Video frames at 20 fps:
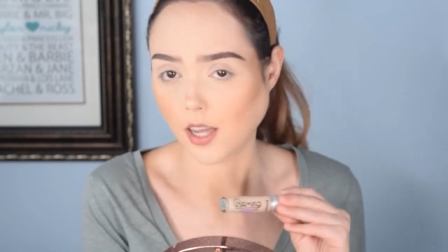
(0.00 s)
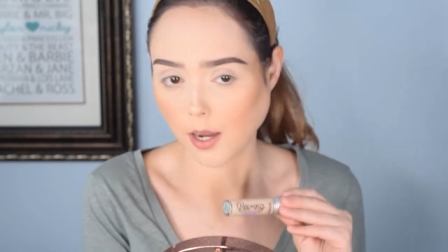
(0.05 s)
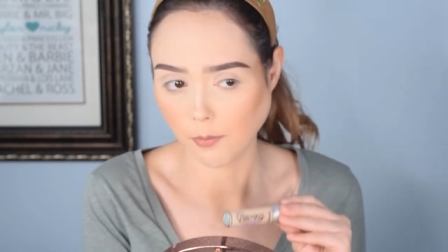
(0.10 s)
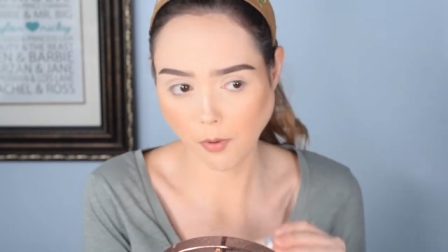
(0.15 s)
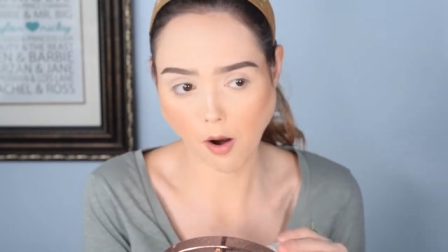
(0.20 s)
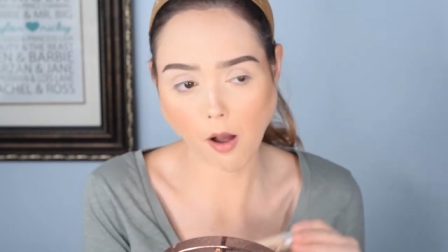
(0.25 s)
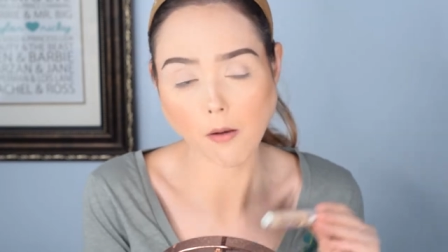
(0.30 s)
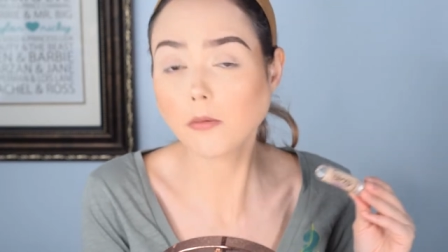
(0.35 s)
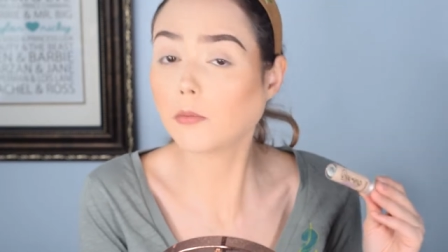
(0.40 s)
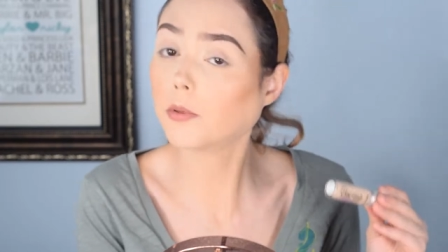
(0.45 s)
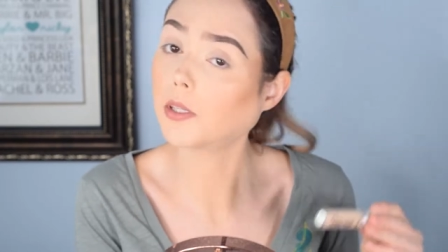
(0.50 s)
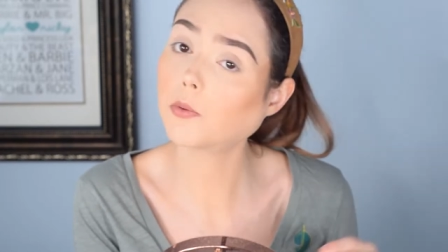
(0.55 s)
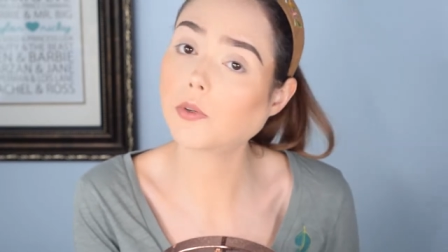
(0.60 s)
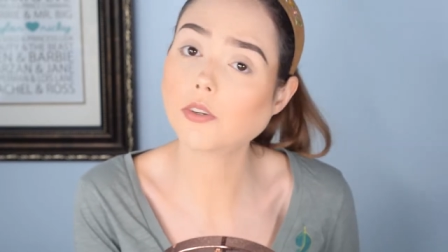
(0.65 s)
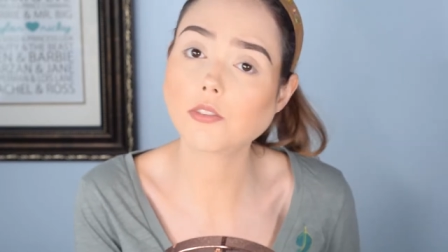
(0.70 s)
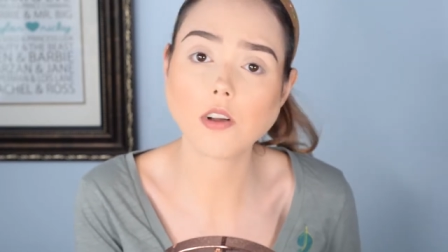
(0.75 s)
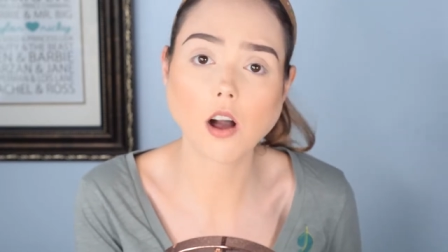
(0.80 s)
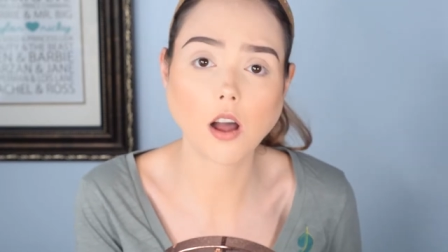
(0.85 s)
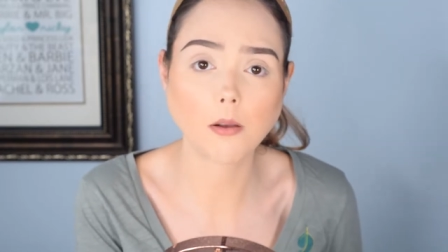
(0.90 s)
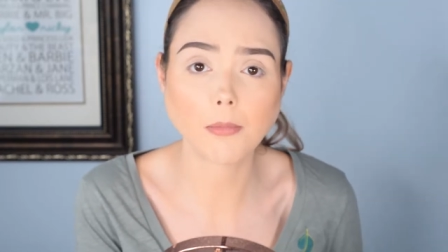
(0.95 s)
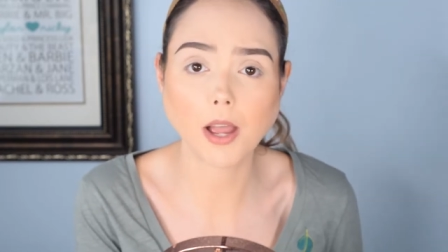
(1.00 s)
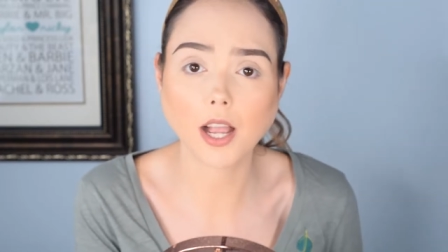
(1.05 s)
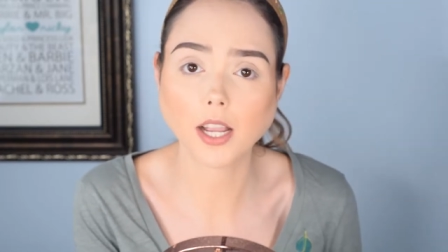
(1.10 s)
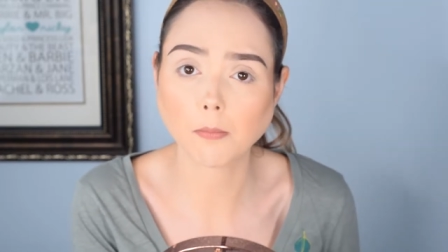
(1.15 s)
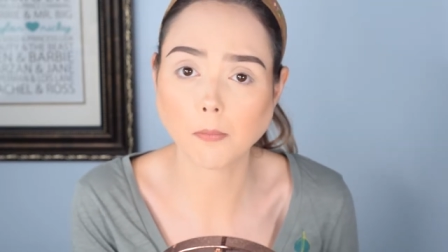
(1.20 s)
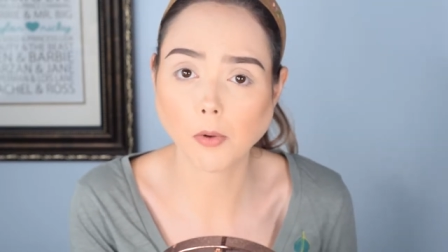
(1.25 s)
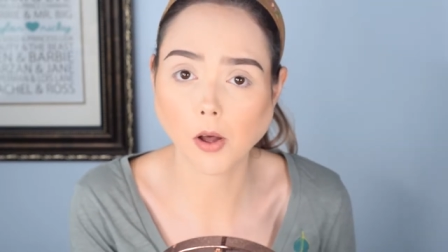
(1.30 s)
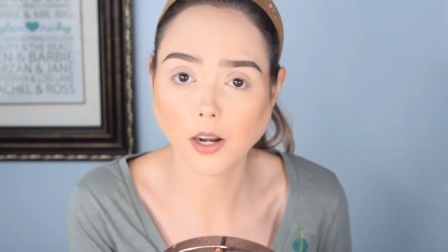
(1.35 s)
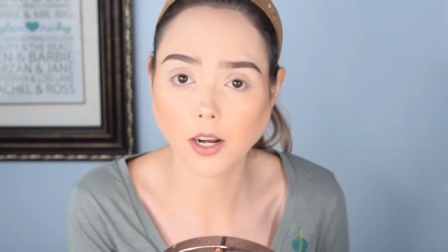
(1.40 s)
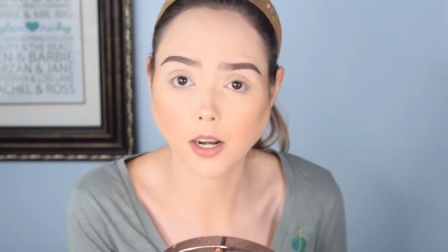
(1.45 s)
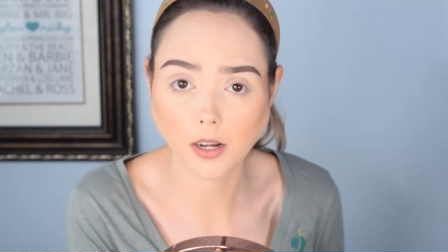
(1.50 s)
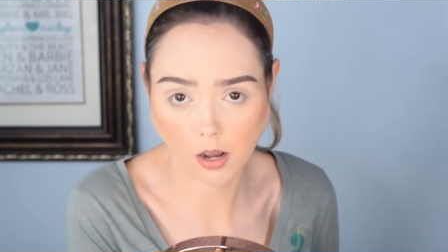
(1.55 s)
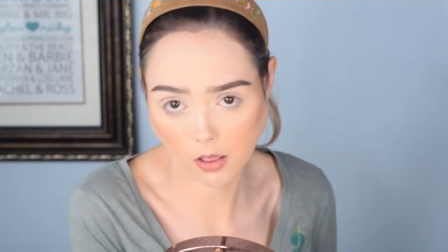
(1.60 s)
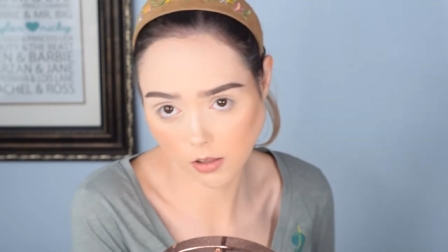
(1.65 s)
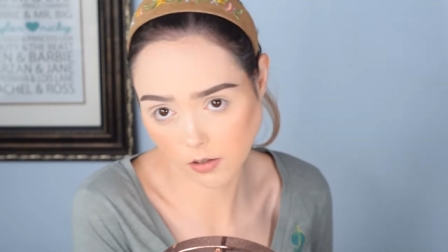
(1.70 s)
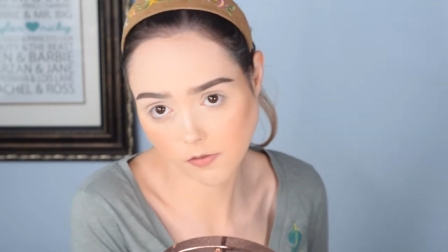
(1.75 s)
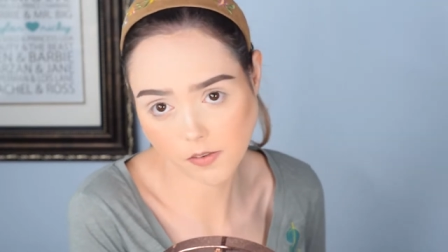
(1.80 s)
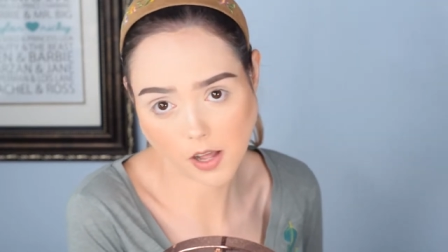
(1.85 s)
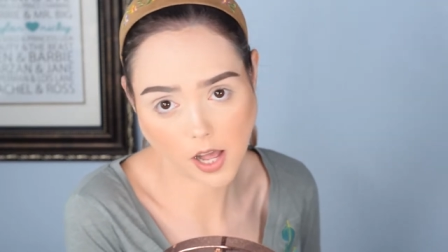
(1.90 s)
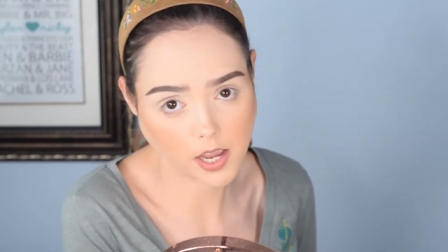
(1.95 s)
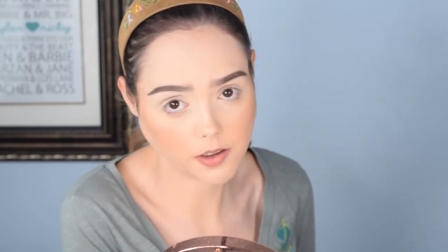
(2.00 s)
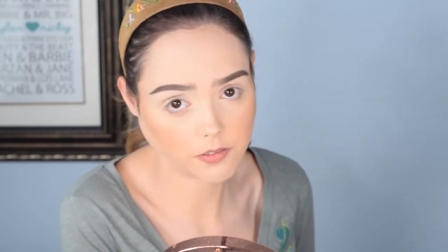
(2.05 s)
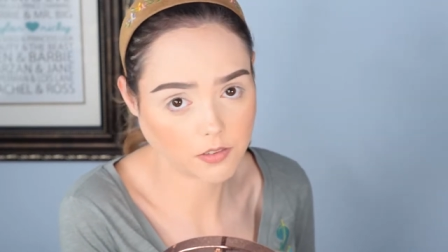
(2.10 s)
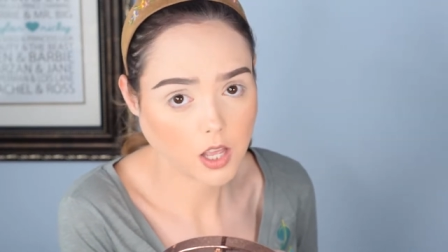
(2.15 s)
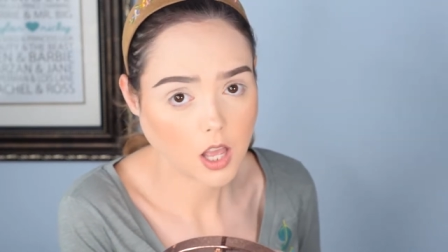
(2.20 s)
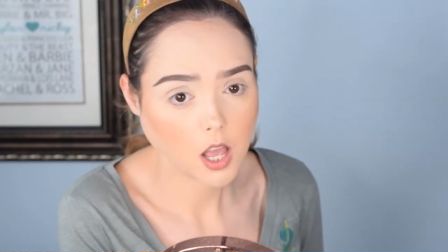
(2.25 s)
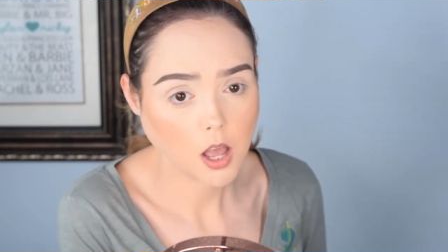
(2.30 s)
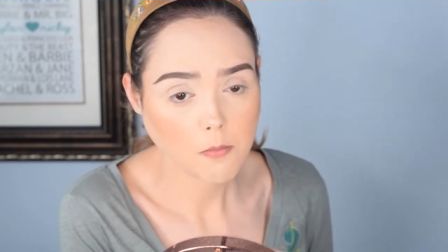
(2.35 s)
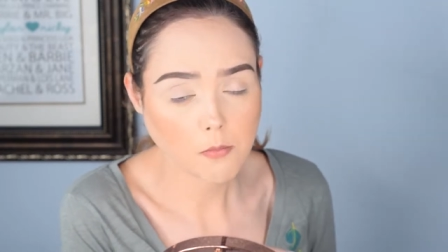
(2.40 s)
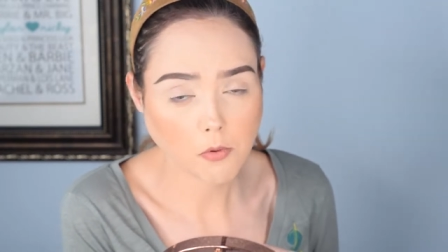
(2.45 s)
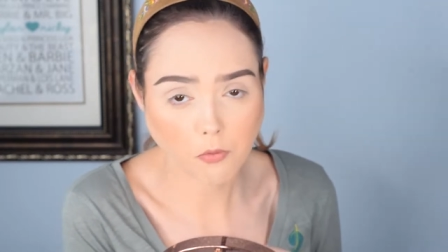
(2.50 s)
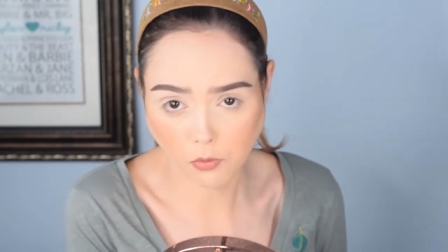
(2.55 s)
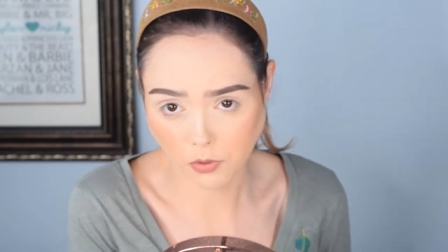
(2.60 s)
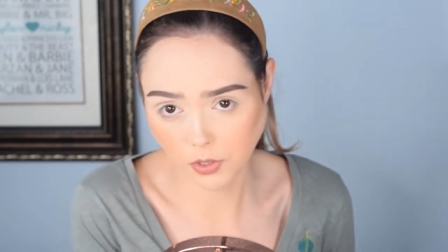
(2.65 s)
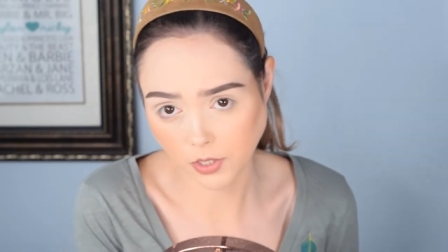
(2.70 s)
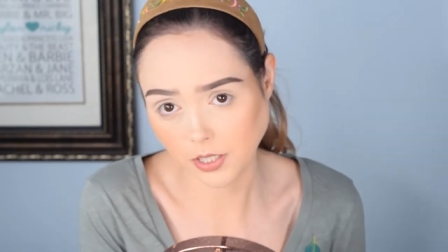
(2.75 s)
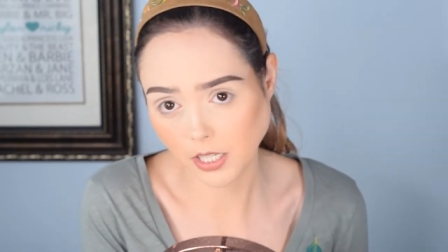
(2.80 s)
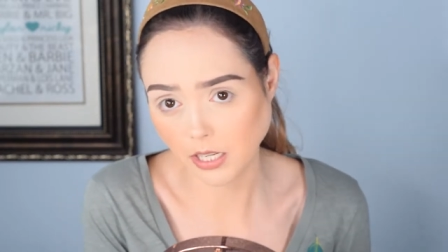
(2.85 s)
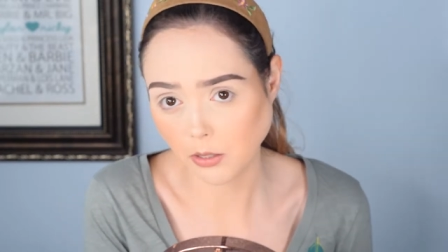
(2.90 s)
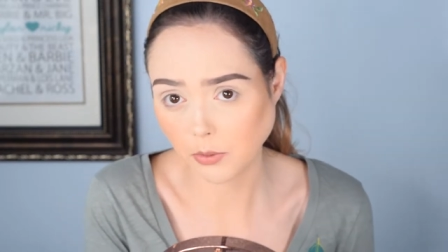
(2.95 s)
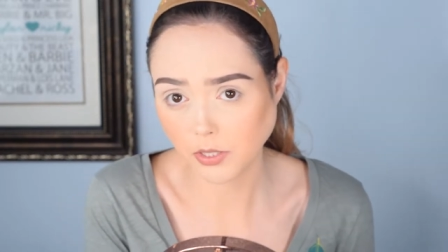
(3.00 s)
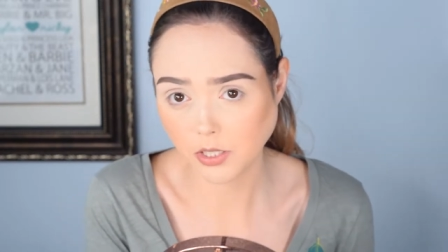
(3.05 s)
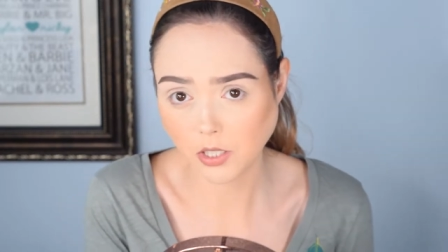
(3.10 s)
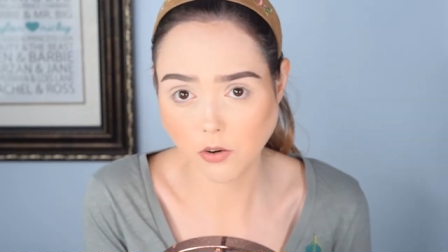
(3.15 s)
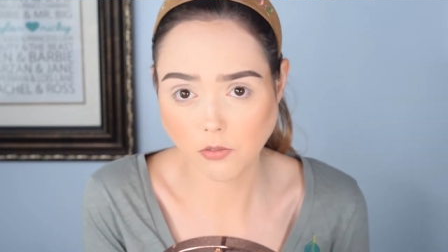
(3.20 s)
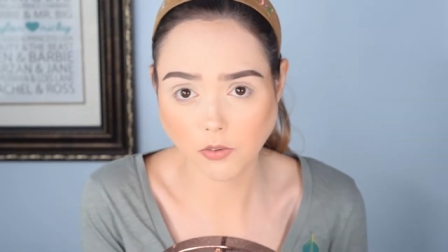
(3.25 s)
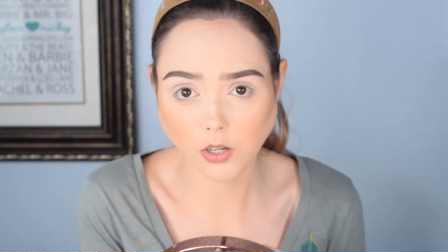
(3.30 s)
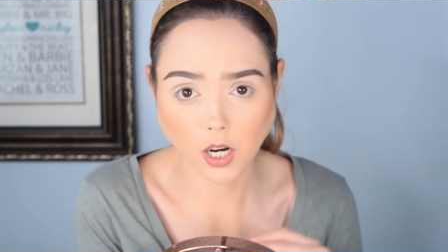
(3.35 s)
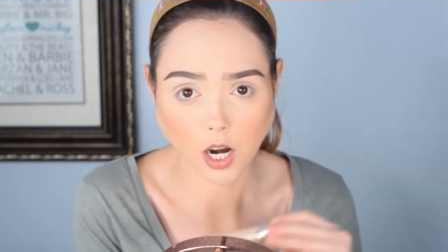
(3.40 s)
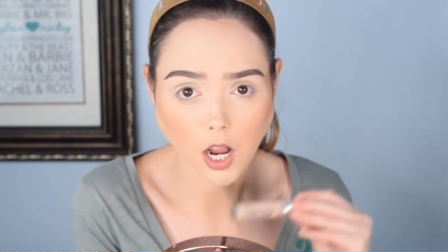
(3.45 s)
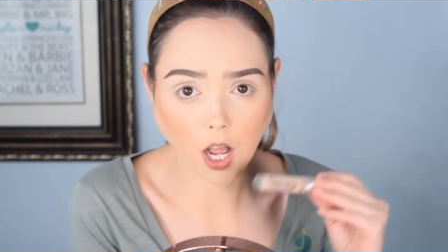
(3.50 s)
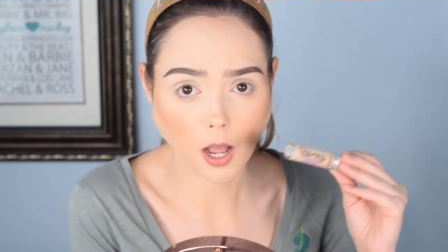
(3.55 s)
I probably would have gone back and bought another five before the sale was over.